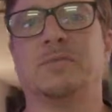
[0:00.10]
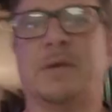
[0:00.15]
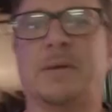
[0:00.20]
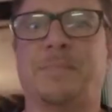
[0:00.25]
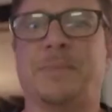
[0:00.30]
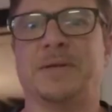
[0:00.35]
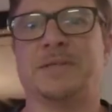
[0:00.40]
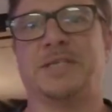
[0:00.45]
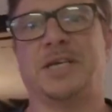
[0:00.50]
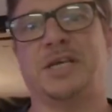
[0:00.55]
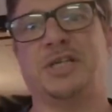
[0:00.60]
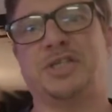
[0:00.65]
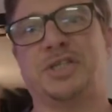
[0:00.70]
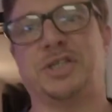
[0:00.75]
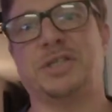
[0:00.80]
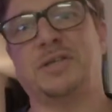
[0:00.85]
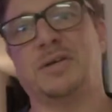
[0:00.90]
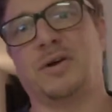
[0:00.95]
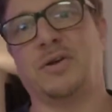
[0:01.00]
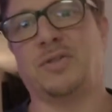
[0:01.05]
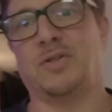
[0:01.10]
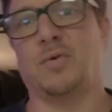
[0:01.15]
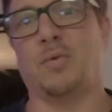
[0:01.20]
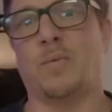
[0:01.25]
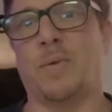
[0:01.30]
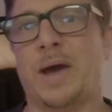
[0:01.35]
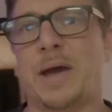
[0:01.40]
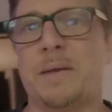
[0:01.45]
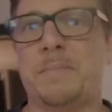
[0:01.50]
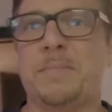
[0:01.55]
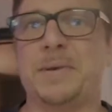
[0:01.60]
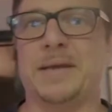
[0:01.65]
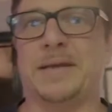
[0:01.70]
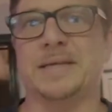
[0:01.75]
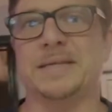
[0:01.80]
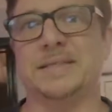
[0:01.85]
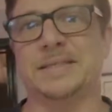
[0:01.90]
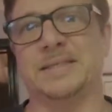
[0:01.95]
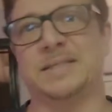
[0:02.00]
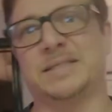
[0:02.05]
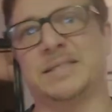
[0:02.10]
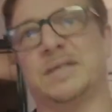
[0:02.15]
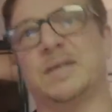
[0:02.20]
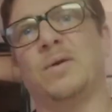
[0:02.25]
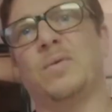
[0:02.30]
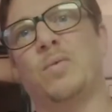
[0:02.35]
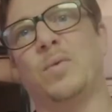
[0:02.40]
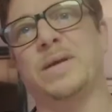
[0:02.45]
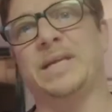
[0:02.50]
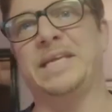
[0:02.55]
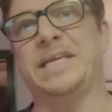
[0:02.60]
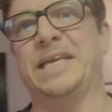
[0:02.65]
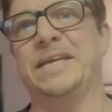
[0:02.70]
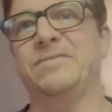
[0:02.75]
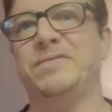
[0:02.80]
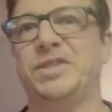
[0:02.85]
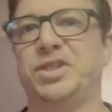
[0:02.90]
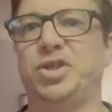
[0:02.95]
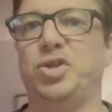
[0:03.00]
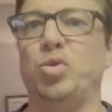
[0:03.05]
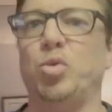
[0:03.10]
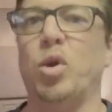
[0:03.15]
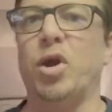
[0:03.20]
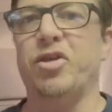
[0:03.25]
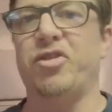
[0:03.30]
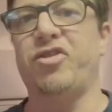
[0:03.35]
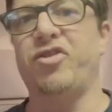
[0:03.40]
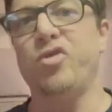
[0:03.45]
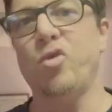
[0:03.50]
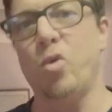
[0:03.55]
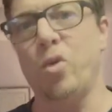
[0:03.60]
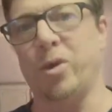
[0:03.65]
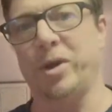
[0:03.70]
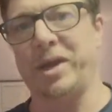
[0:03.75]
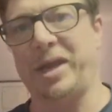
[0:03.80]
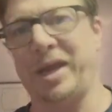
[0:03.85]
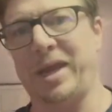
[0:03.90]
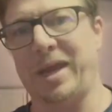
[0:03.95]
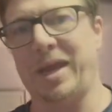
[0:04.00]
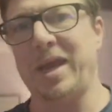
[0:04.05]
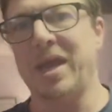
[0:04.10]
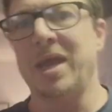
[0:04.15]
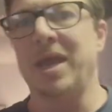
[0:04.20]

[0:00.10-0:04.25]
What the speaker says: reputation on the web is what gives you authority,